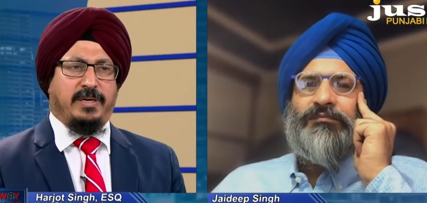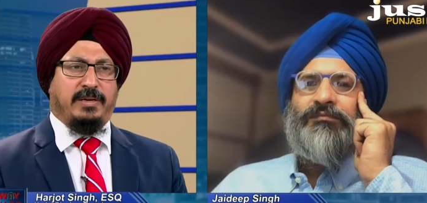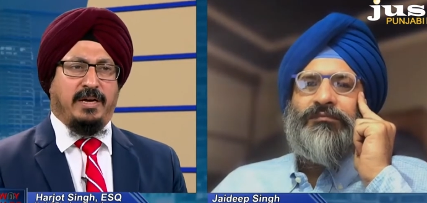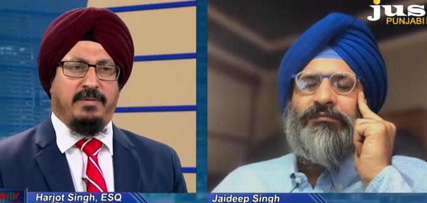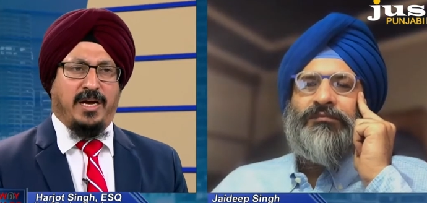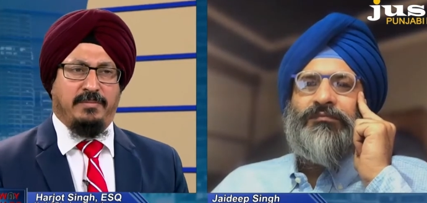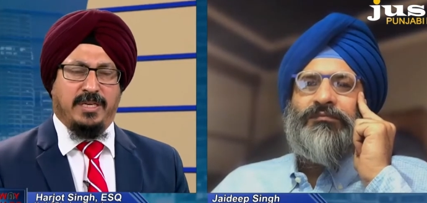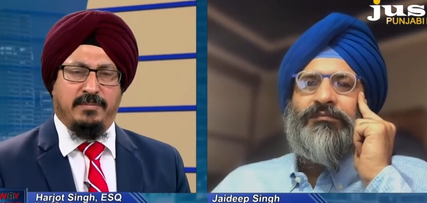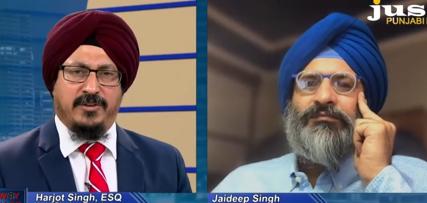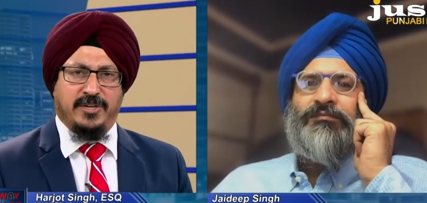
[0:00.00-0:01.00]
Speaker 1: i'm, I'm
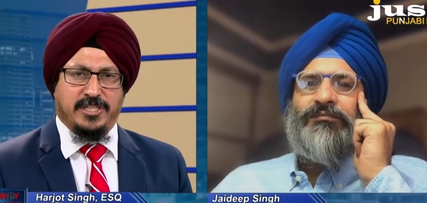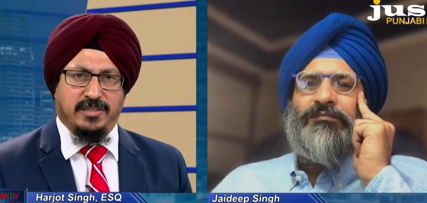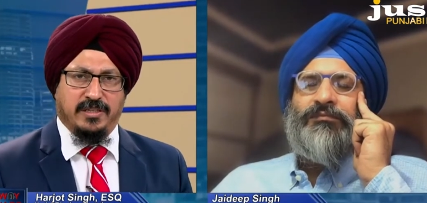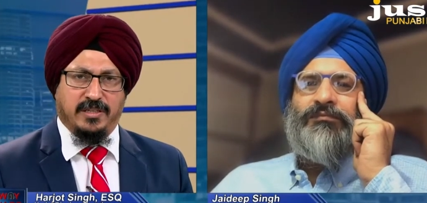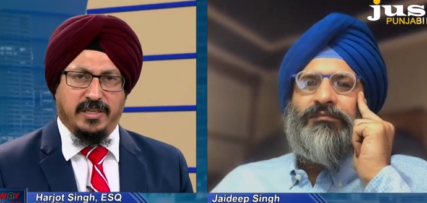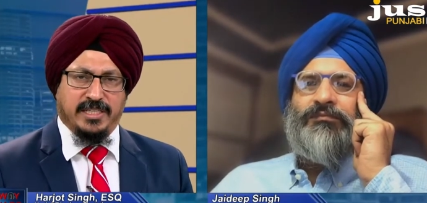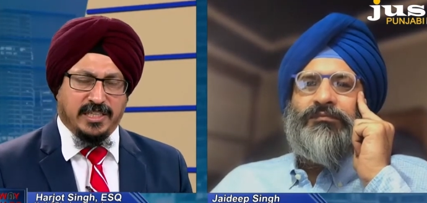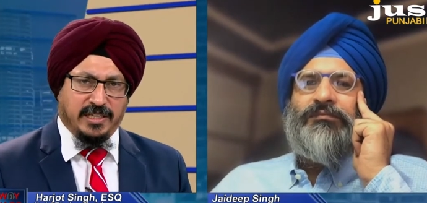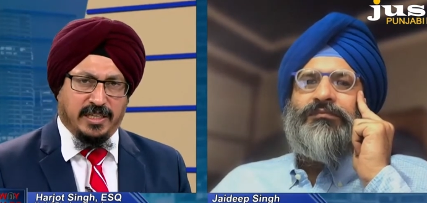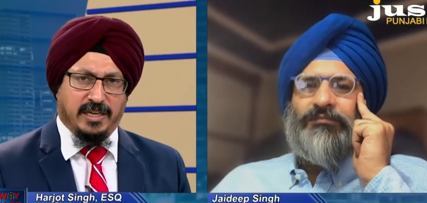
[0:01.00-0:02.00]
an immigration uh,
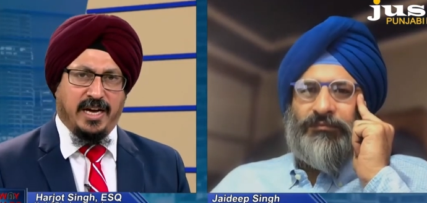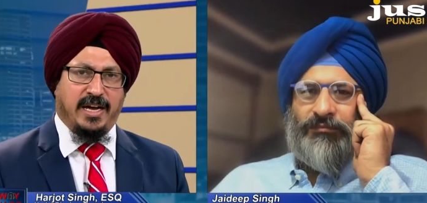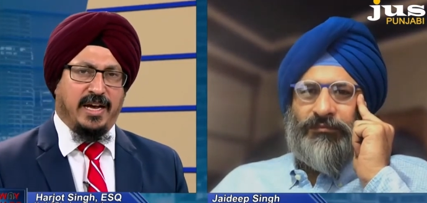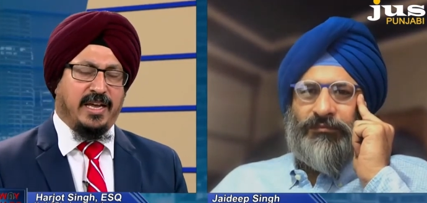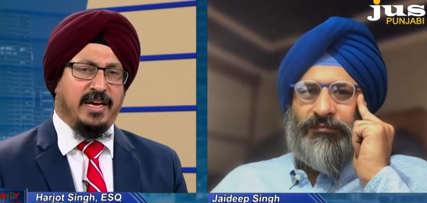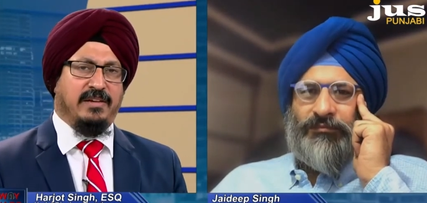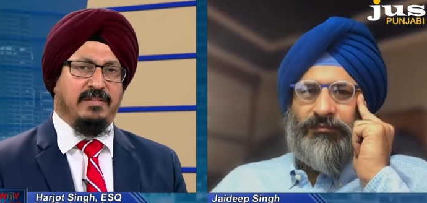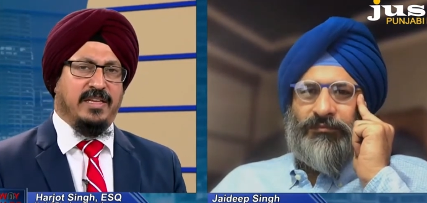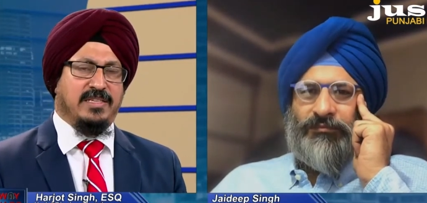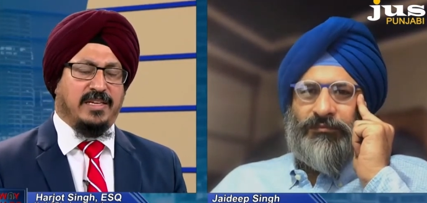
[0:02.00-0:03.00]
attorney I, I,
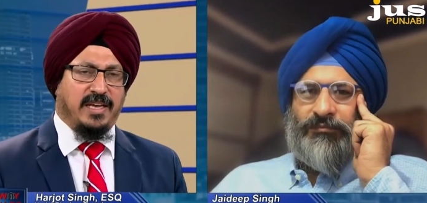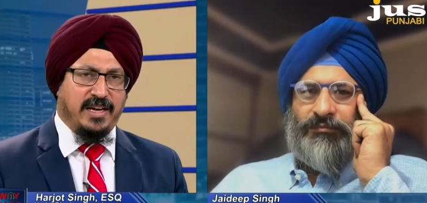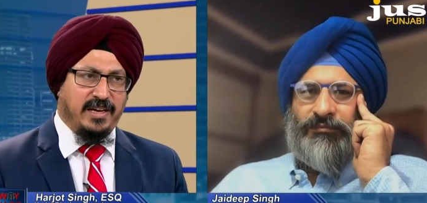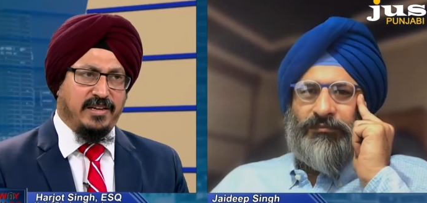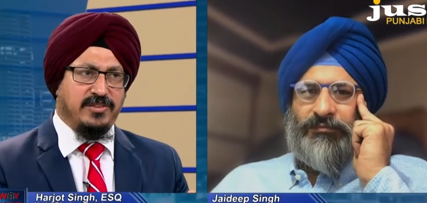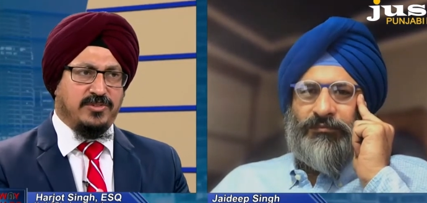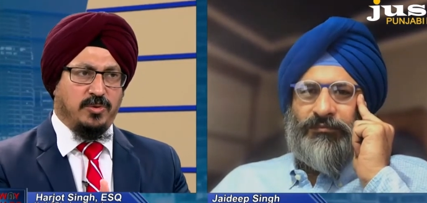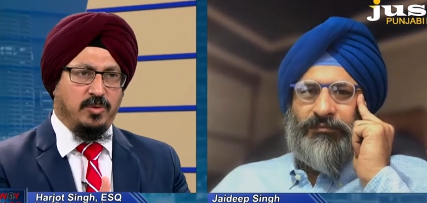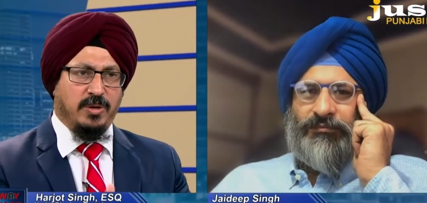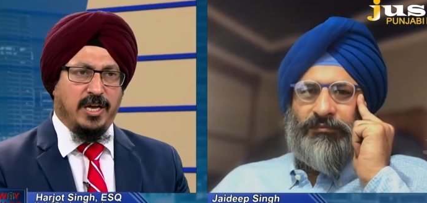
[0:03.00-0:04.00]
get these clients
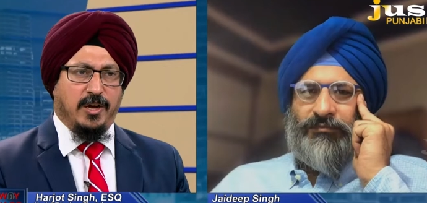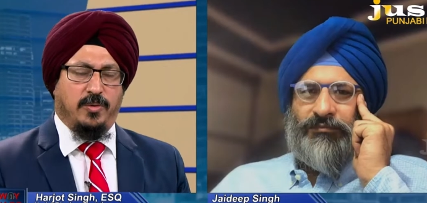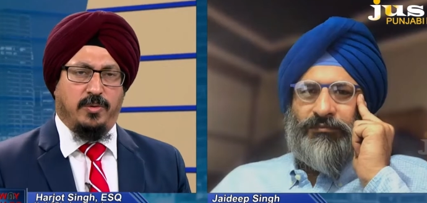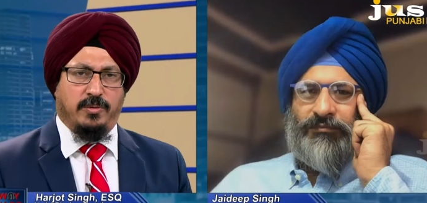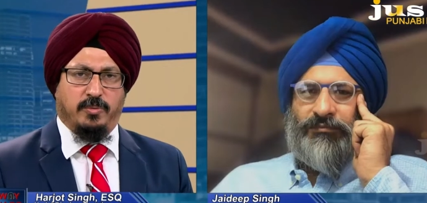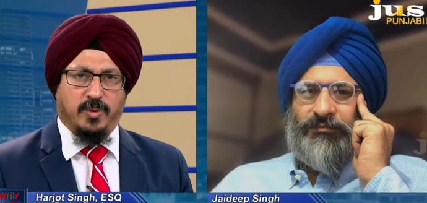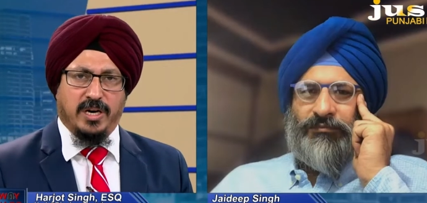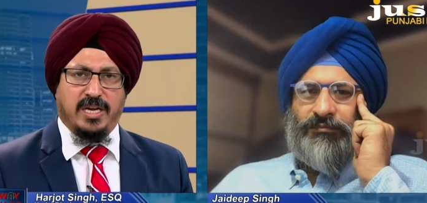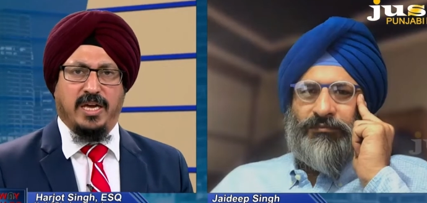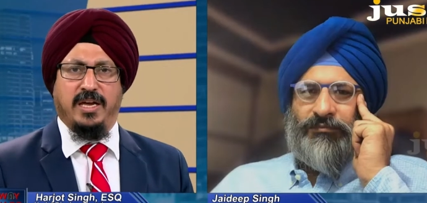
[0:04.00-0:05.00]
who who are
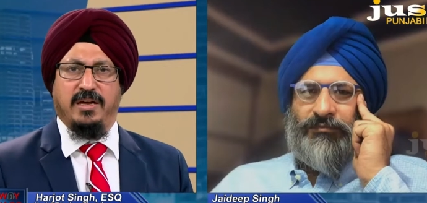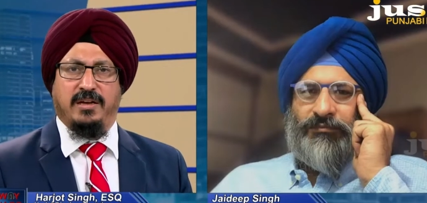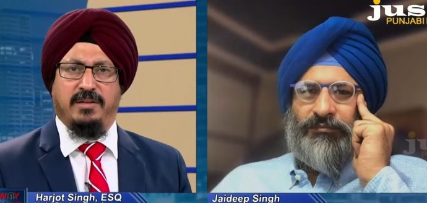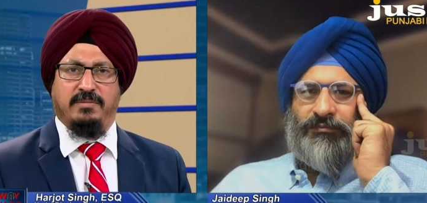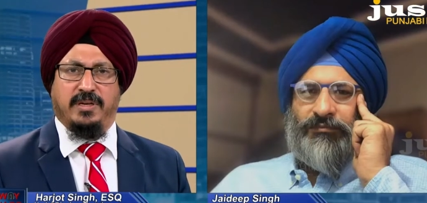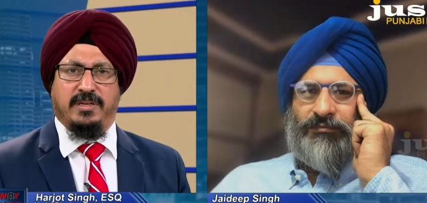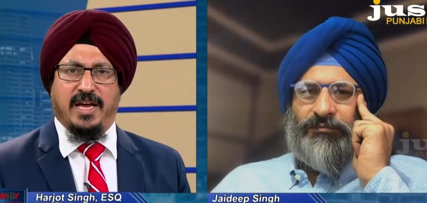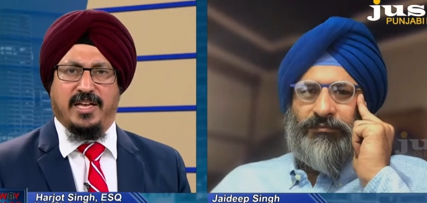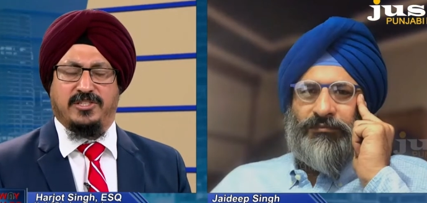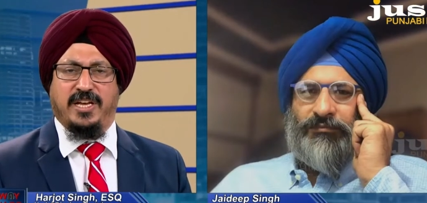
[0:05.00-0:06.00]
working in, in
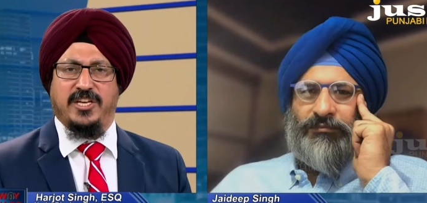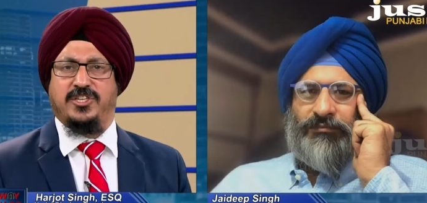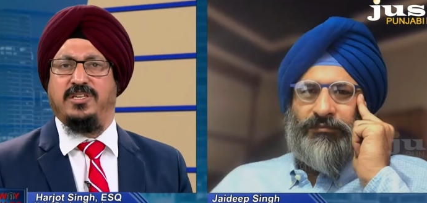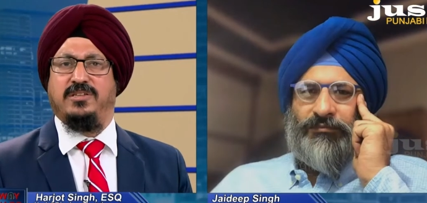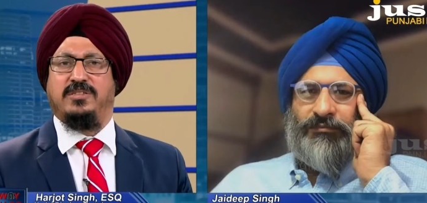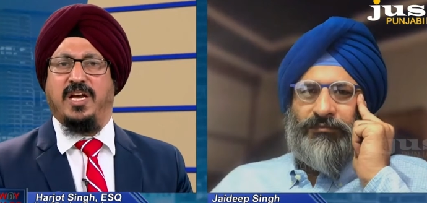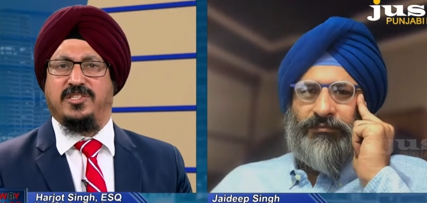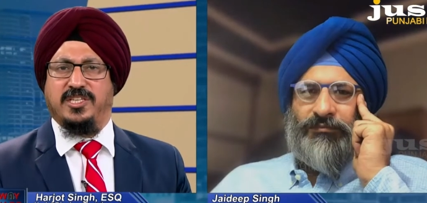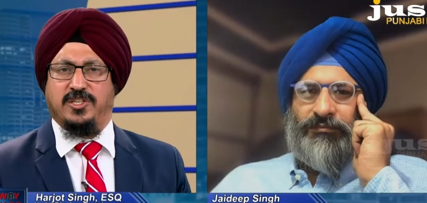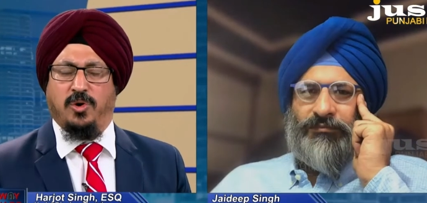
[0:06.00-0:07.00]
gas stations
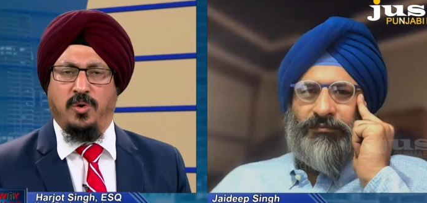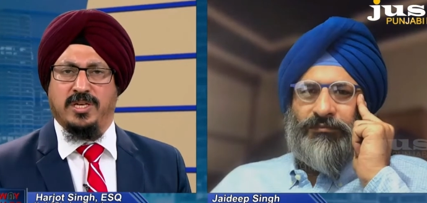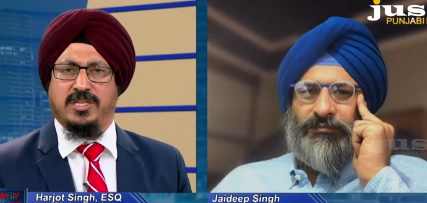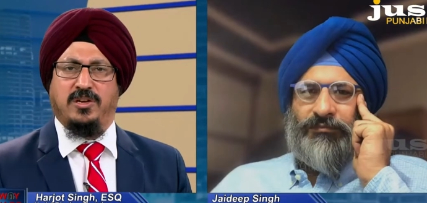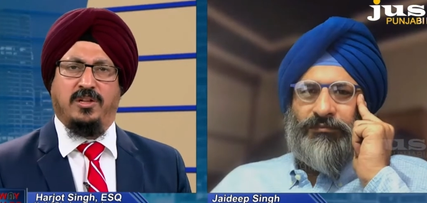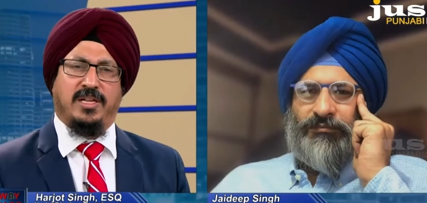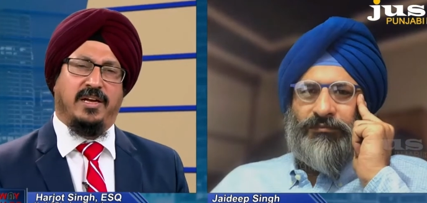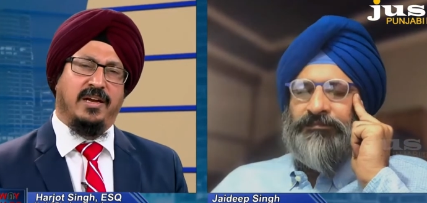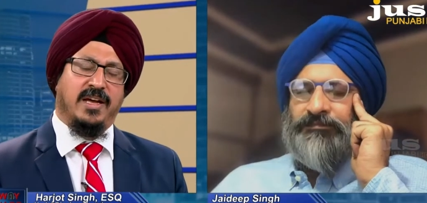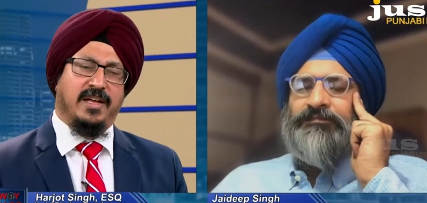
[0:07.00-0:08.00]
gas station owners and all
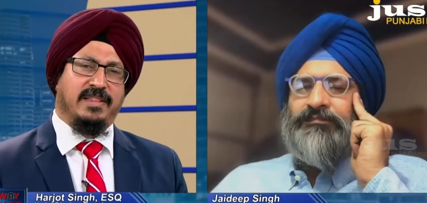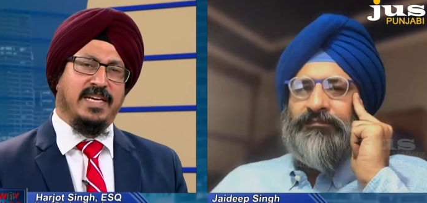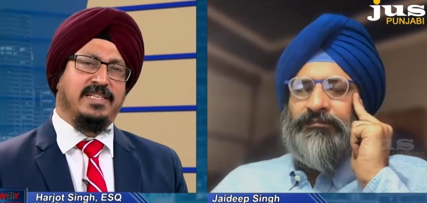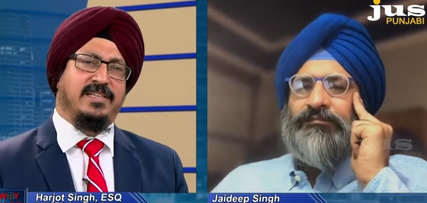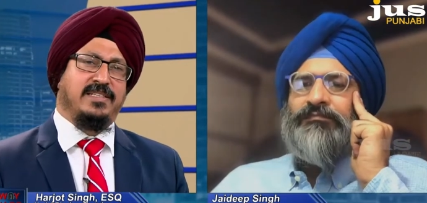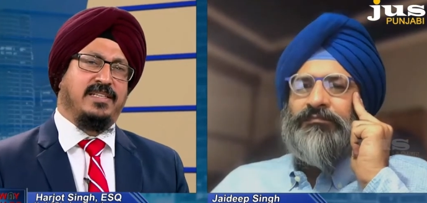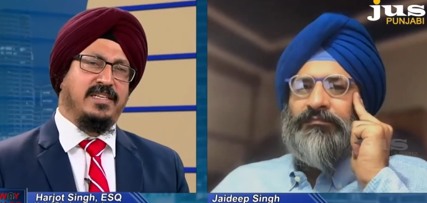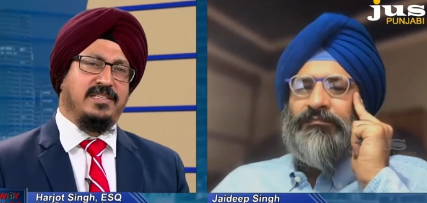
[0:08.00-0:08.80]
that they tell us these